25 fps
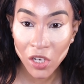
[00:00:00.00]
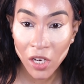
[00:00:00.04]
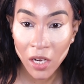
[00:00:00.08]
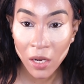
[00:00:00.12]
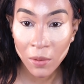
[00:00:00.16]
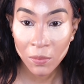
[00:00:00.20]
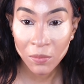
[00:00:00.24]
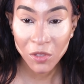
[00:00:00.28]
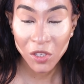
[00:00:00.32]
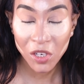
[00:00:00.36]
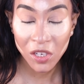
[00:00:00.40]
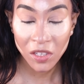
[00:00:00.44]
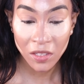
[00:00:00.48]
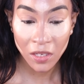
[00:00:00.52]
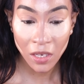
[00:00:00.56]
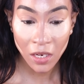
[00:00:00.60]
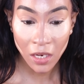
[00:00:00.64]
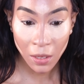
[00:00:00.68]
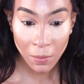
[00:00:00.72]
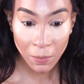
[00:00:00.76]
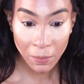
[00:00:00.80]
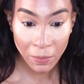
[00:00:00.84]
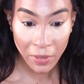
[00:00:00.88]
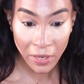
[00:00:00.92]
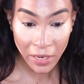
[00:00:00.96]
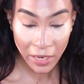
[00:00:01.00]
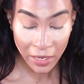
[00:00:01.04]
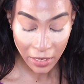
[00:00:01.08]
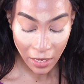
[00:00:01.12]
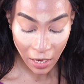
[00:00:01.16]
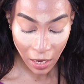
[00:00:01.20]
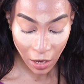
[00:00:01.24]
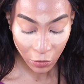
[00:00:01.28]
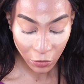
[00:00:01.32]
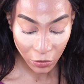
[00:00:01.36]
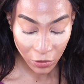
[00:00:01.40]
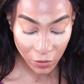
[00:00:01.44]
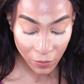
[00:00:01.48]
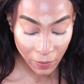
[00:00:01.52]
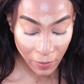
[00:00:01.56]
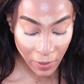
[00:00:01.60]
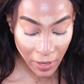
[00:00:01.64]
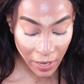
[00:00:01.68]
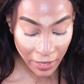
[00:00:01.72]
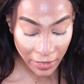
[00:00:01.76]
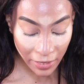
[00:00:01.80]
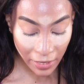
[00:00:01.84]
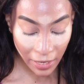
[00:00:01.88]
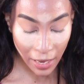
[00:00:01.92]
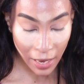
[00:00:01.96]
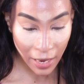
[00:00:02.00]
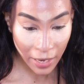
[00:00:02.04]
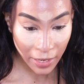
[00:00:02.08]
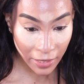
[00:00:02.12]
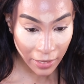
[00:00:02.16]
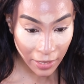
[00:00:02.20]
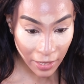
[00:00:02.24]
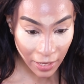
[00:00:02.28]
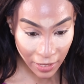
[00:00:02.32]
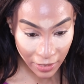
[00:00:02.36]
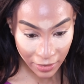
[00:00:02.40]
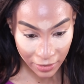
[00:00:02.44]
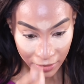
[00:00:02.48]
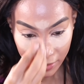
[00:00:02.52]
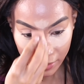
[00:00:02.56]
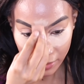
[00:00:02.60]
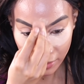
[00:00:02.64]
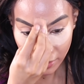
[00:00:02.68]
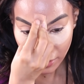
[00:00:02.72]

and I'm just gonna blend out my highlight.